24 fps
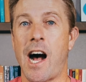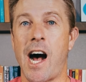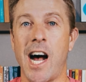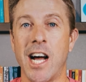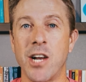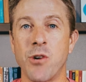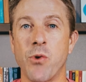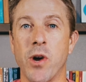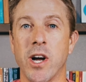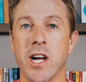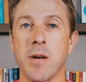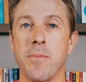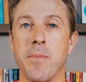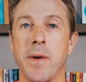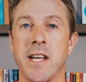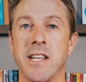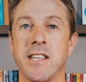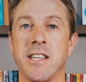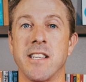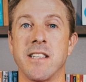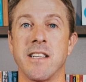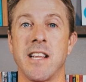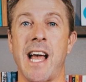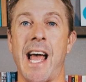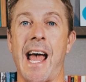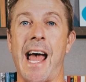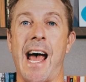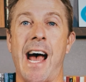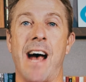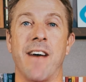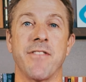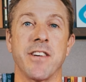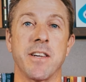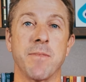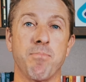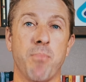I'd recommend
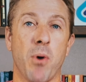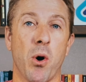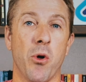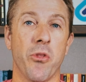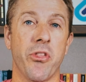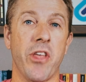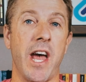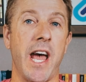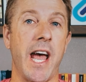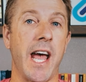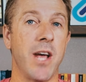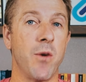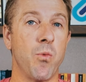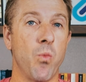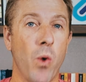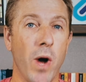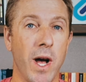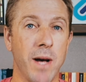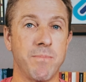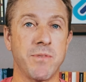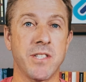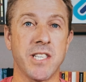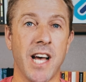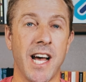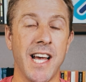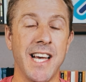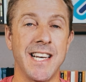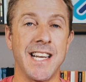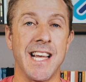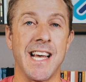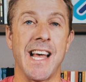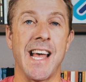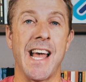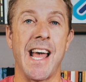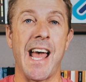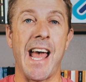having both a website
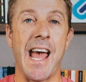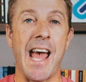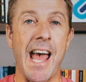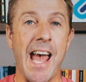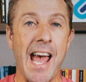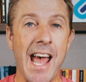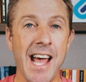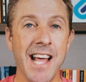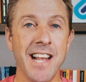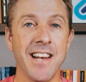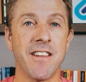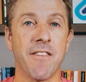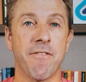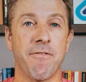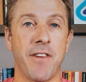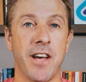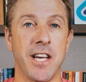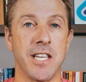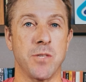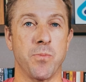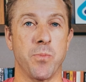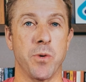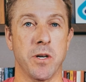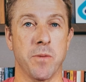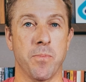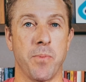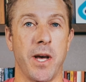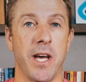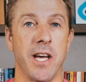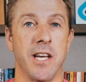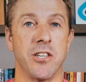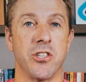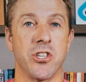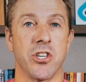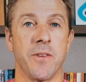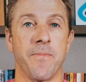and a Facebook
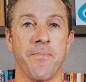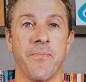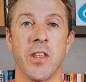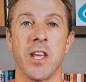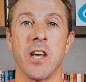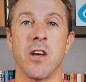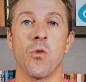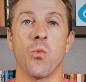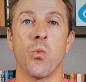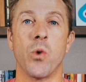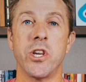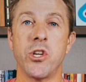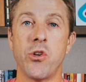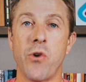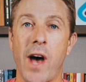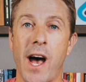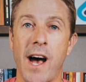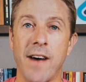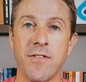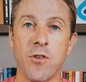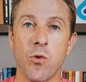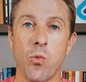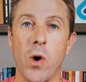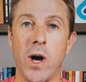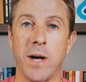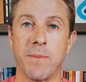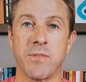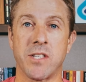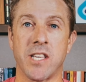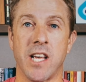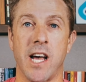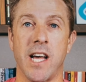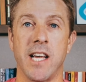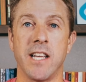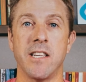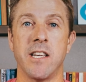page. When you have a
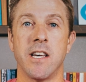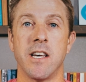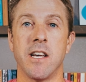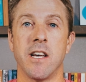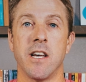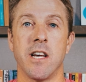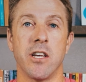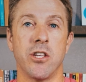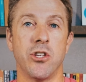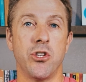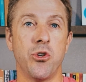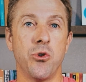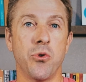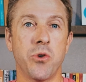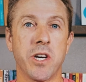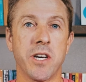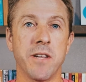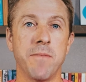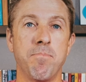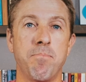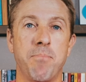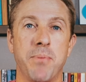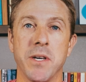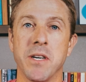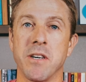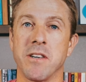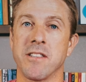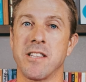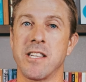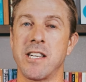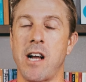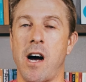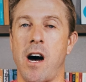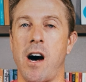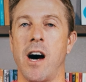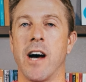website, you can build
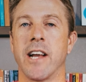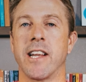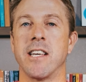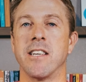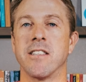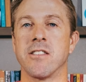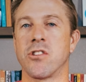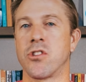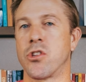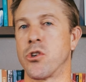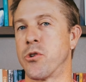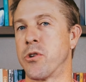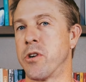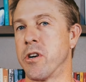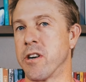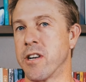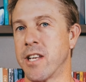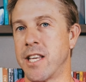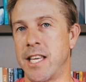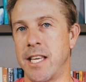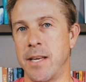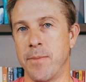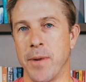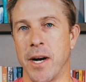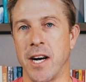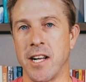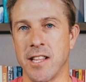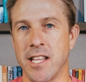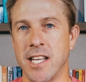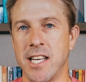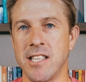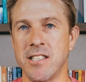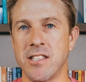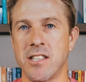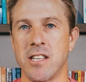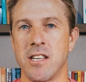an audience through your email
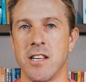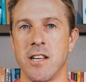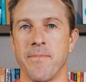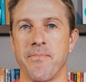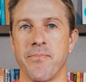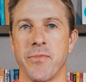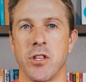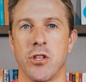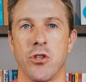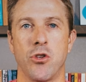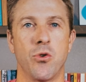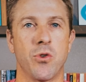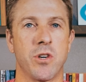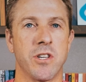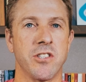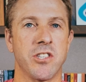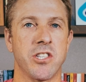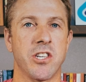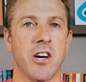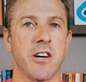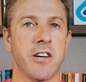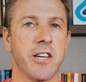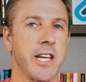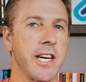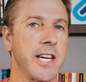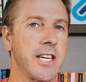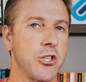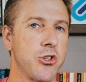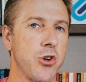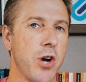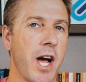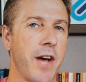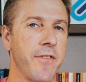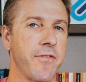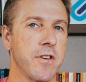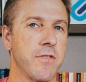list. You can start getting
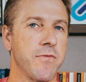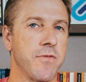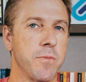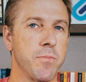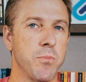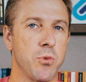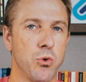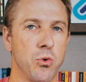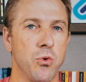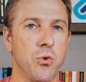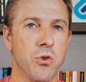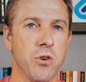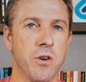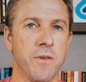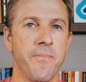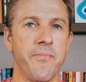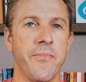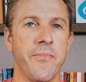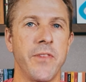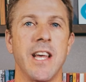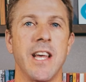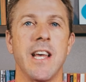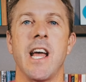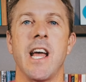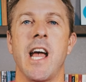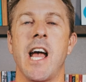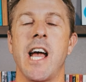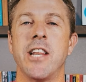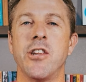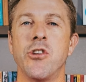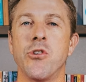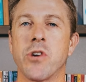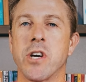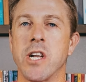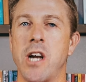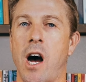traffic from Google,
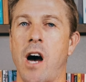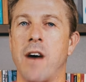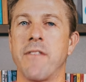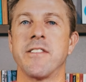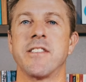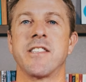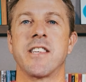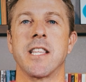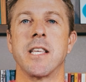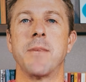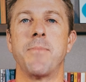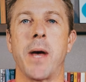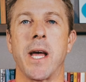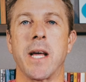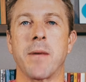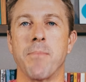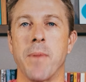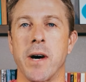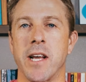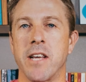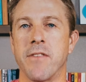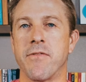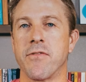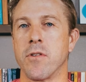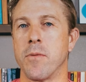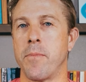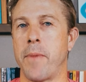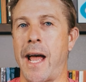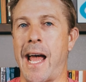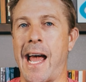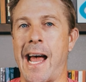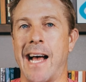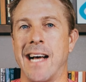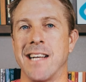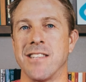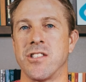and you can obviously make money from
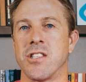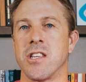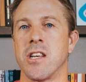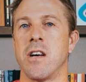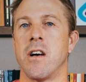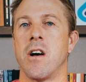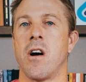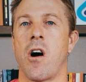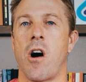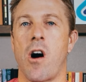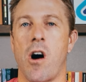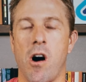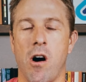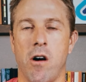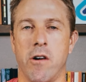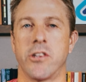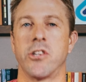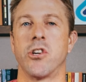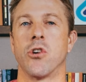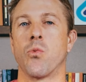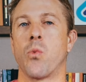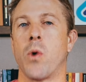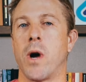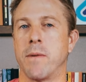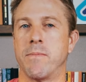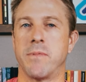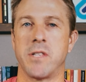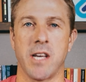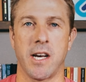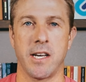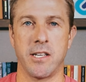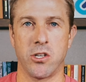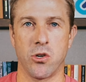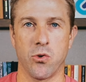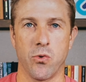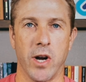ads on your
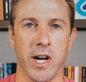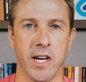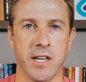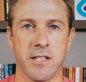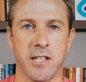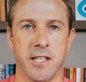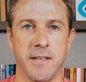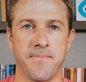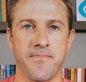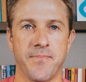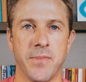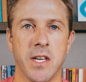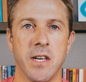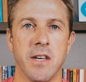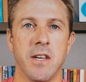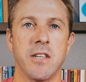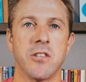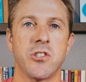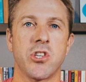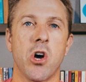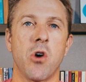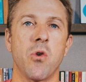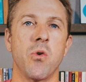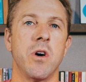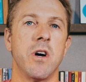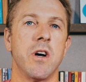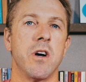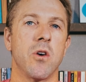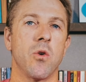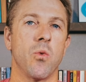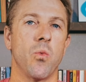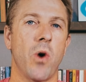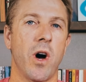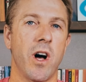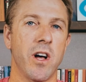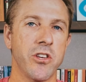website directly. So
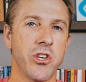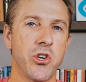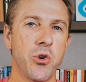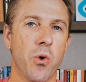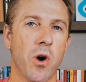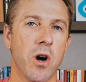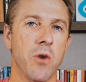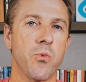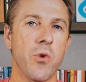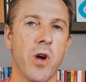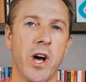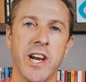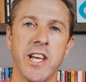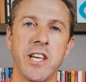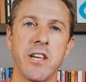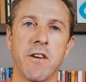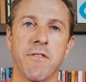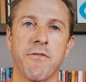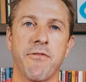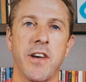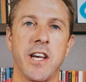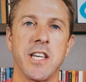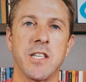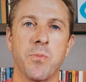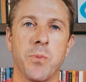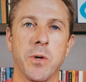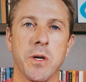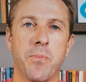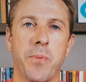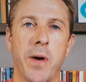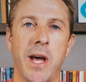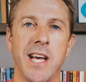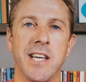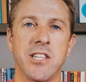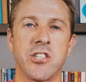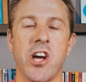while you are running your Facebook
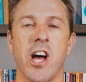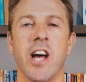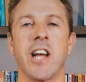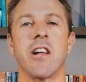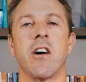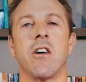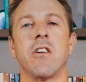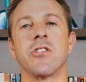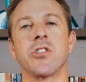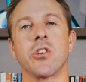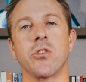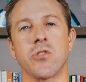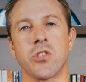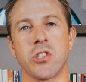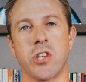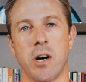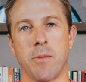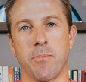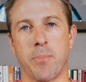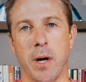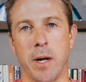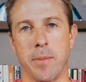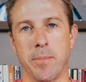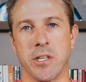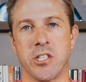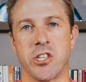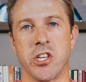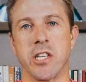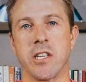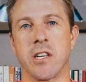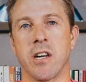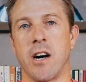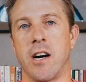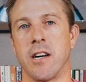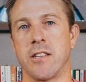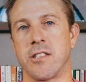page, I'd also start
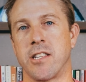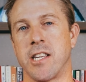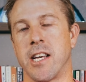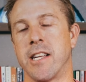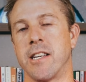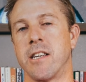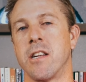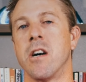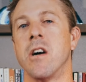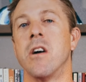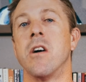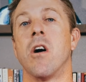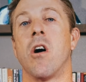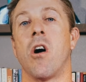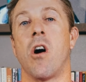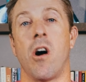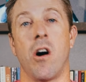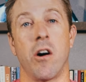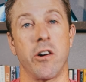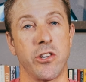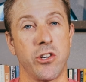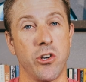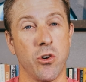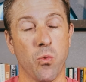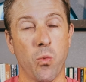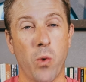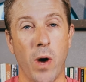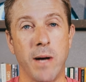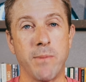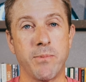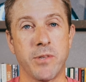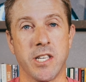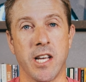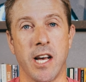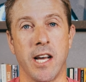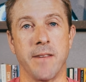publishing content on your
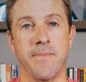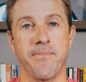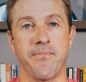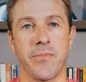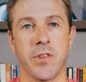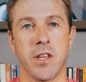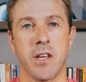website.